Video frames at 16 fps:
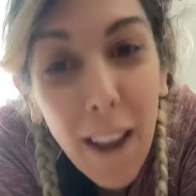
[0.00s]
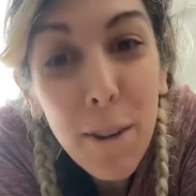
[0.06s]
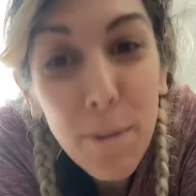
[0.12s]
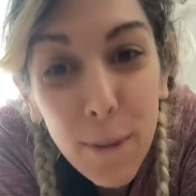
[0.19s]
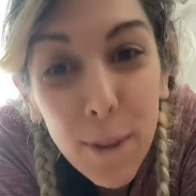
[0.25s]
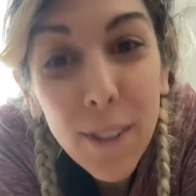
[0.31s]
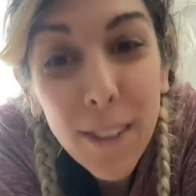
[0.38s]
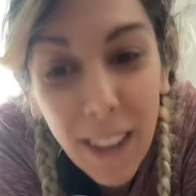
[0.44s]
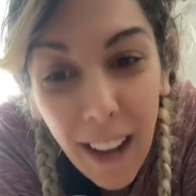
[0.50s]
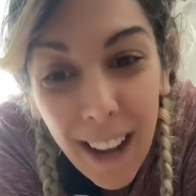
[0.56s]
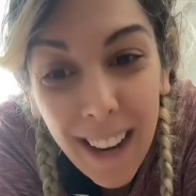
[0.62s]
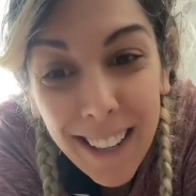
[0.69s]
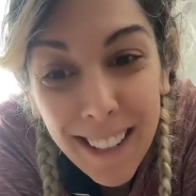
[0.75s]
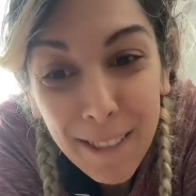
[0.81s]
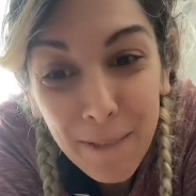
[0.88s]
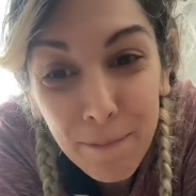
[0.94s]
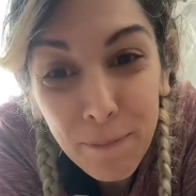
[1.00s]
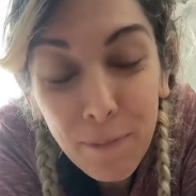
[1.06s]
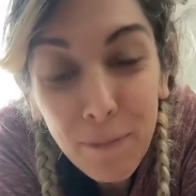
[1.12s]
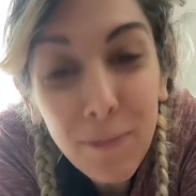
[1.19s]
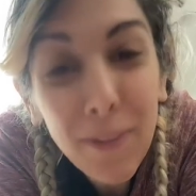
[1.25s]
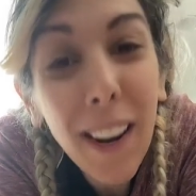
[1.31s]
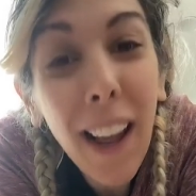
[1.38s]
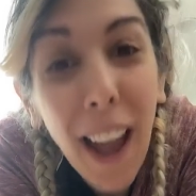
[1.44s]
I almost died.
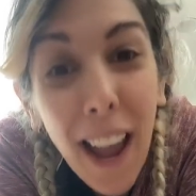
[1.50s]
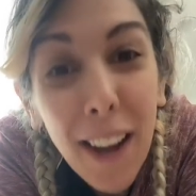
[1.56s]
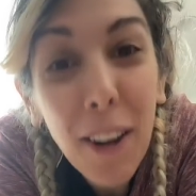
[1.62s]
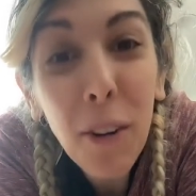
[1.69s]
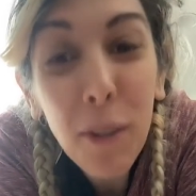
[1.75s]
I